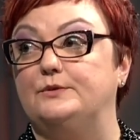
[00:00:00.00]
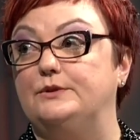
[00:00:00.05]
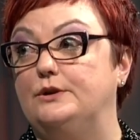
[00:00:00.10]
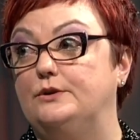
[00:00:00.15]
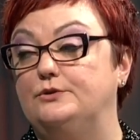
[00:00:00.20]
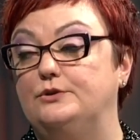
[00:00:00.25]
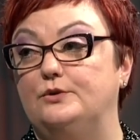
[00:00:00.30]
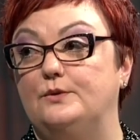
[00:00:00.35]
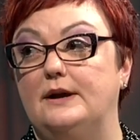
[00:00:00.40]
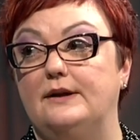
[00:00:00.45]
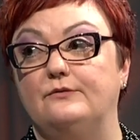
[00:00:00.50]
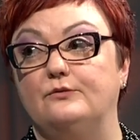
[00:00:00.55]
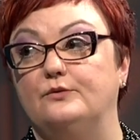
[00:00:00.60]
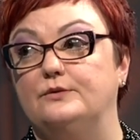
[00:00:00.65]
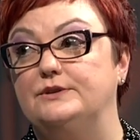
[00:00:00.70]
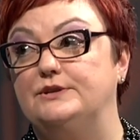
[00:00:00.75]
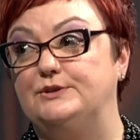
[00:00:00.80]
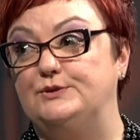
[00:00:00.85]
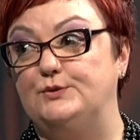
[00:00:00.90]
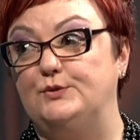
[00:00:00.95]
We don't know
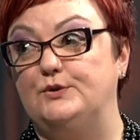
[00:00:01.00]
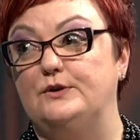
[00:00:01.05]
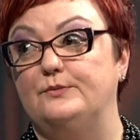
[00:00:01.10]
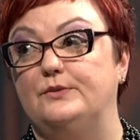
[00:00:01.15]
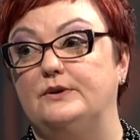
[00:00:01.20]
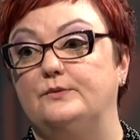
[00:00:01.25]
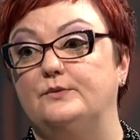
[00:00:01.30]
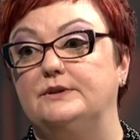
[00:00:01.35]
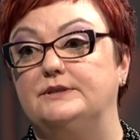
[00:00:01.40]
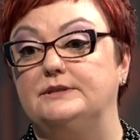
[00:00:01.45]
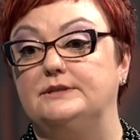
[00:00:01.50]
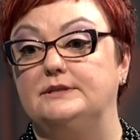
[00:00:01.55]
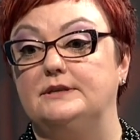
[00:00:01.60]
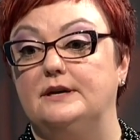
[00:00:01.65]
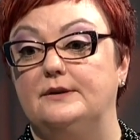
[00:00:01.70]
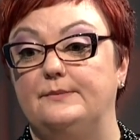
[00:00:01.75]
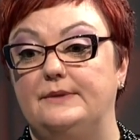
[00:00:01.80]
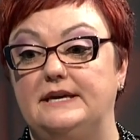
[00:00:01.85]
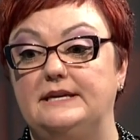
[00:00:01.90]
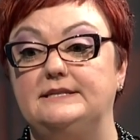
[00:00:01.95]
everyone's story, but what's
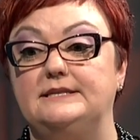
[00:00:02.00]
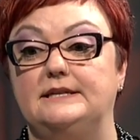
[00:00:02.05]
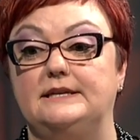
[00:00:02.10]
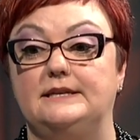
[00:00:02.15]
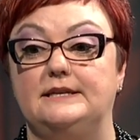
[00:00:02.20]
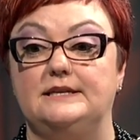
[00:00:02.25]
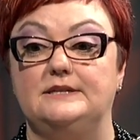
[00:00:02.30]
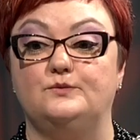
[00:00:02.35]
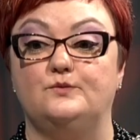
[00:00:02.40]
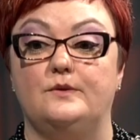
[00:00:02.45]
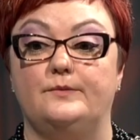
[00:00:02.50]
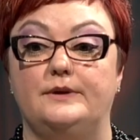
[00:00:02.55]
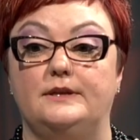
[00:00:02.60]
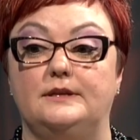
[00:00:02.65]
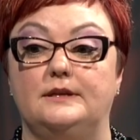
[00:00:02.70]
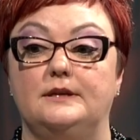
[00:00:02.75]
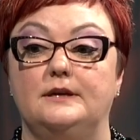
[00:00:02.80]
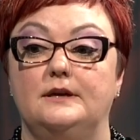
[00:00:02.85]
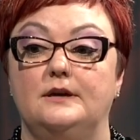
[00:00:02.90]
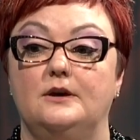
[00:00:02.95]
amazing is these
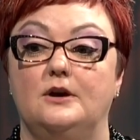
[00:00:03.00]
women